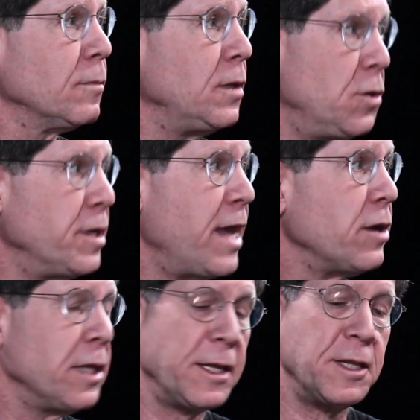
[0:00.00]
you can
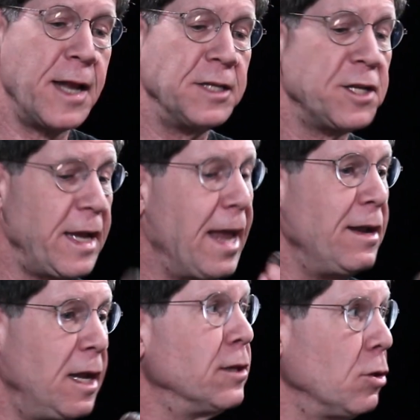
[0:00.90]
calculate the density,
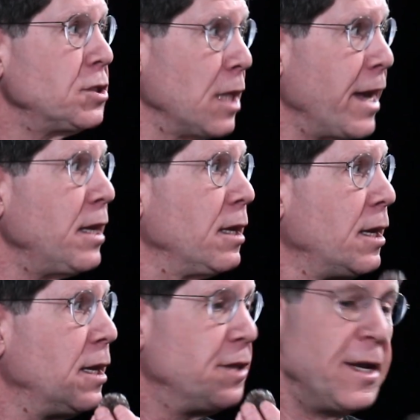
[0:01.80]
and it looks like
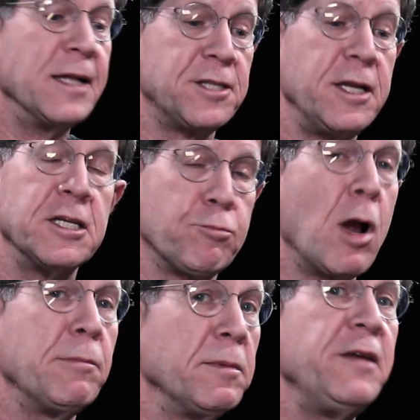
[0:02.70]
the density is
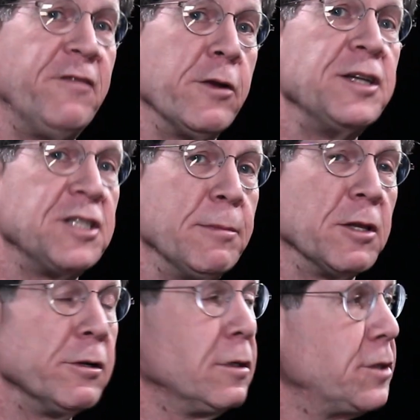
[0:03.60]
probably very similar